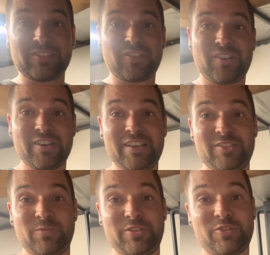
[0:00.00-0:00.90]
car
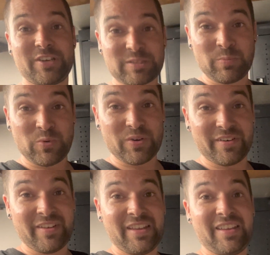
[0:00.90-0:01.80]
is with Chris
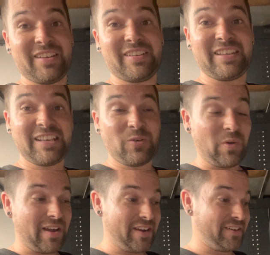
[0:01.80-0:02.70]
Moore getting
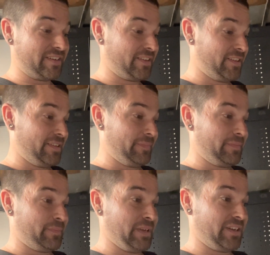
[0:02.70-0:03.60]
wired,
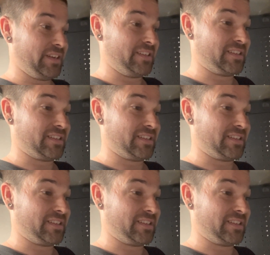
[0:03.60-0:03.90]
because